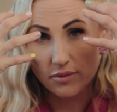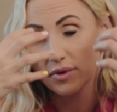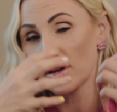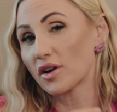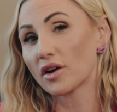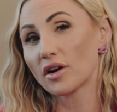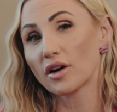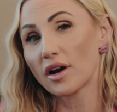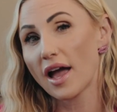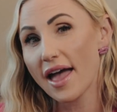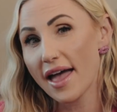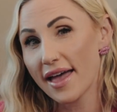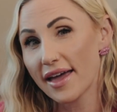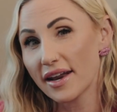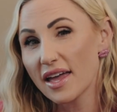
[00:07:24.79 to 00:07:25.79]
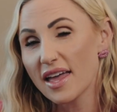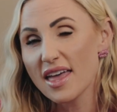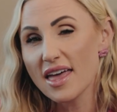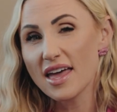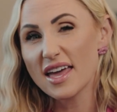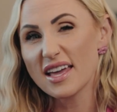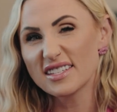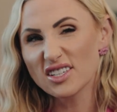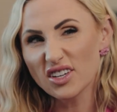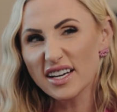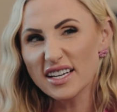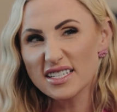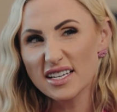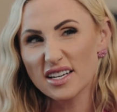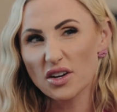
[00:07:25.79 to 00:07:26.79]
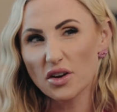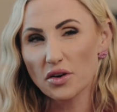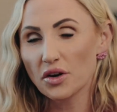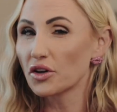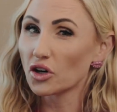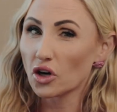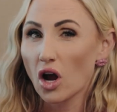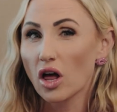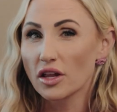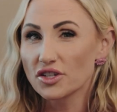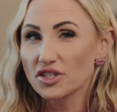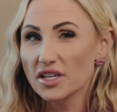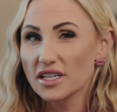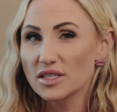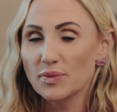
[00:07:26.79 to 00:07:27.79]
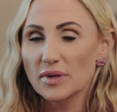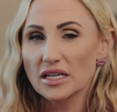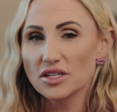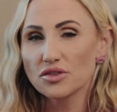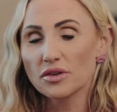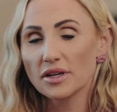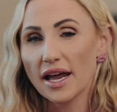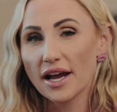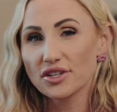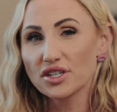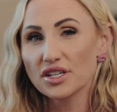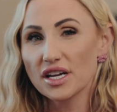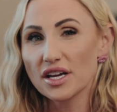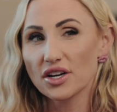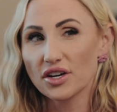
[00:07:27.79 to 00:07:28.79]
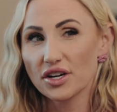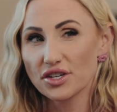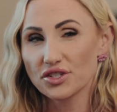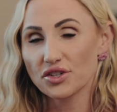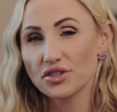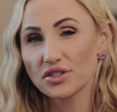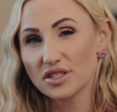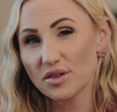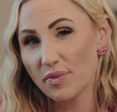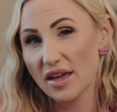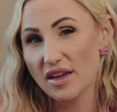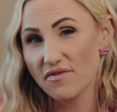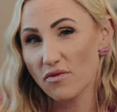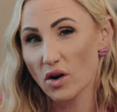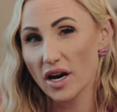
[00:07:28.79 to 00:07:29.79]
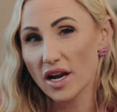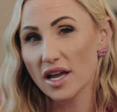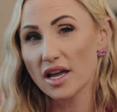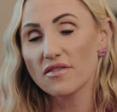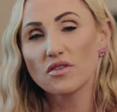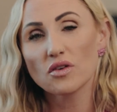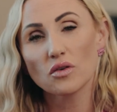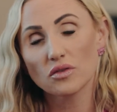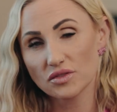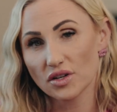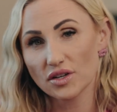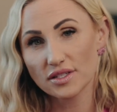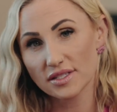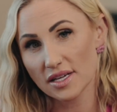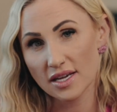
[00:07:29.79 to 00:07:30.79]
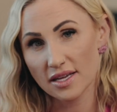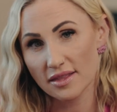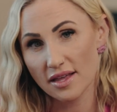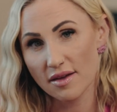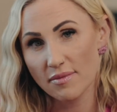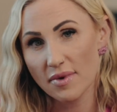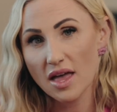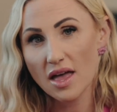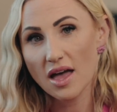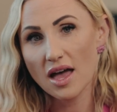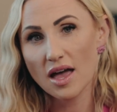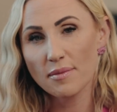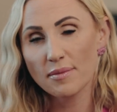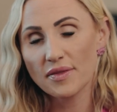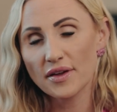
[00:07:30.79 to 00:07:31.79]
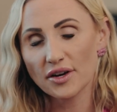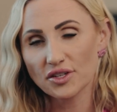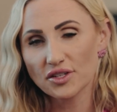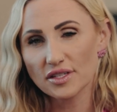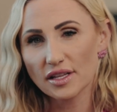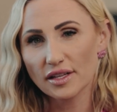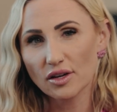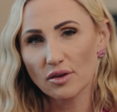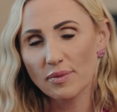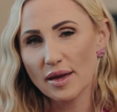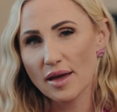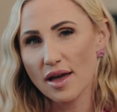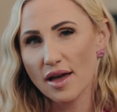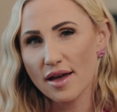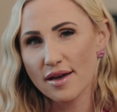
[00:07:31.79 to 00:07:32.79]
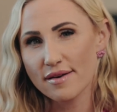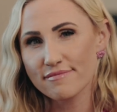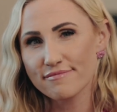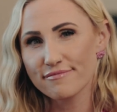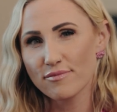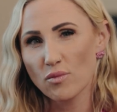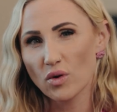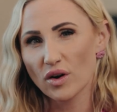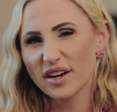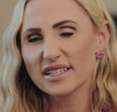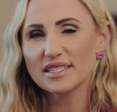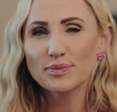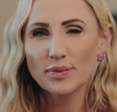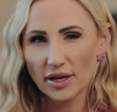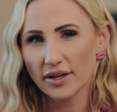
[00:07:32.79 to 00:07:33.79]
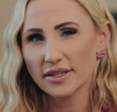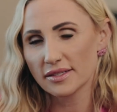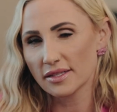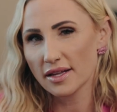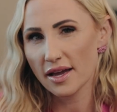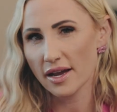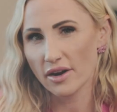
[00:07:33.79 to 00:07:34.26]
your head, it's a good idea to go to a neurologist, because you can actually get your insurance to pay for it if you go start seeing them, and they're just a little bit more experienced in that